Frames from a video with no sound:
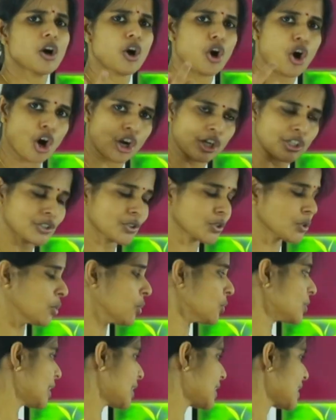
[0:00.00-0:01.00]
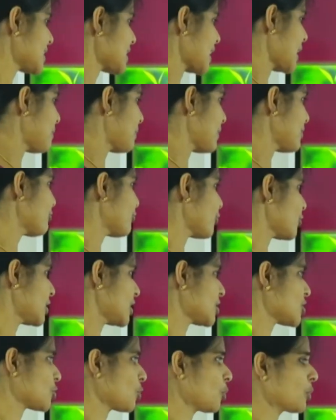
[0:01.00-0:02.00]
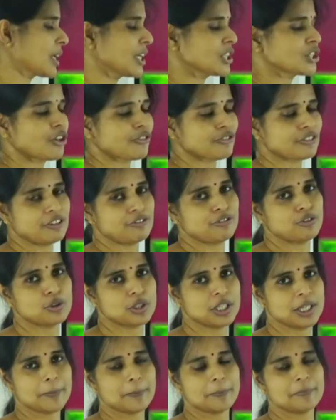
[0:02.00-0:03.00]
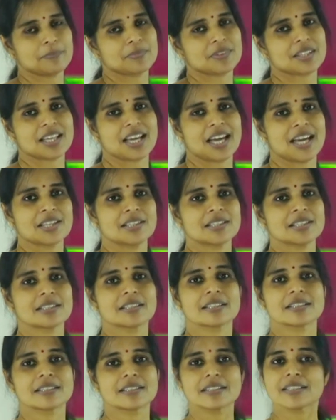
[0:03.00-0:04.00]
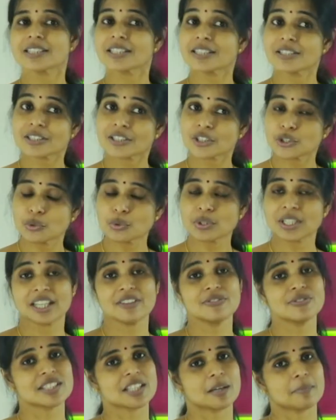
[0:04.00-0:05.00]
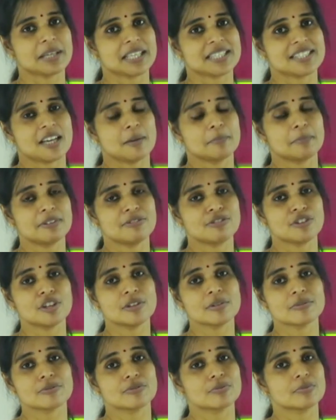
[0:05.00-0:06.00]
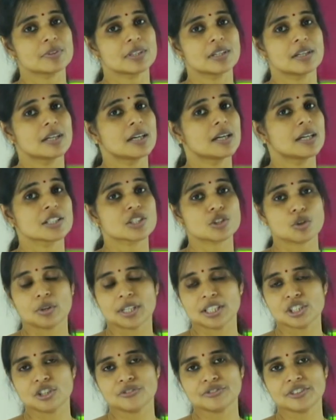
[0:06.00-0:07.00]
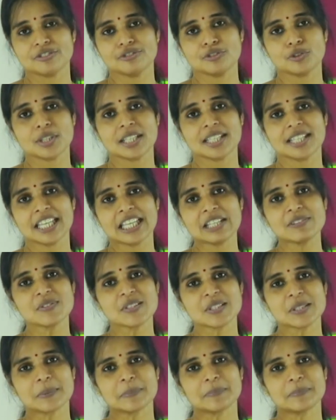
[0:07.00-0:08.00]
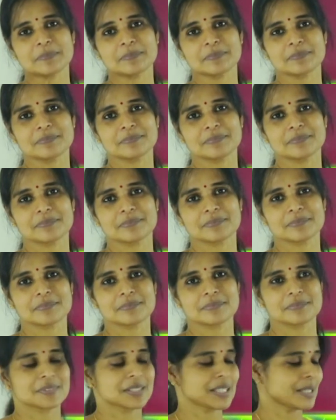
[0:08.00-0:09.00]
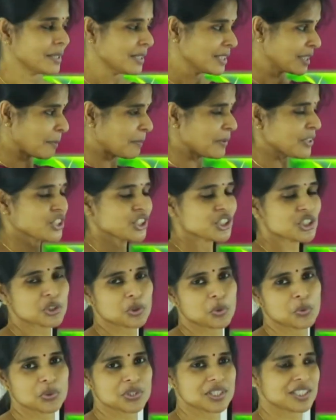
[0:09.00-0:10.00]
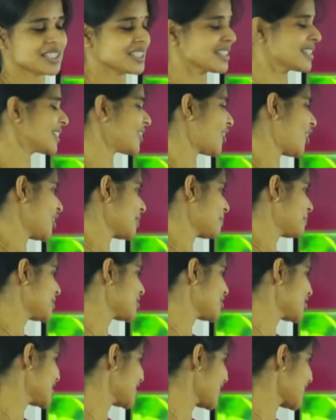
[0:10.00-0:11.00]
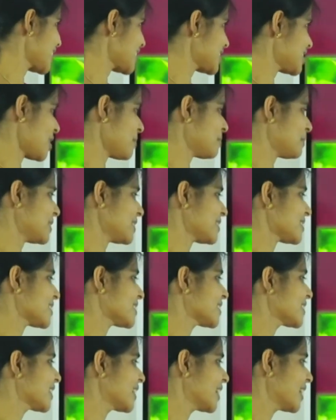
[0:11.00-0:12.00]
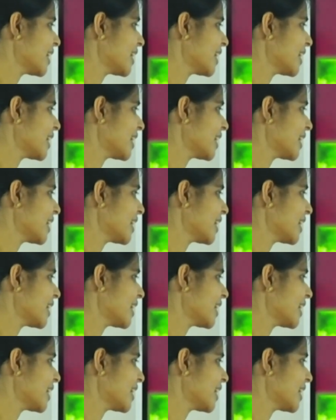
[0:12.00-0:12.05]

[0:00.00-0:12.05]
Also, that is helping for the storage of the food. Can you give some example for storage of the food in leaves? The picture shows, or pictures are examples.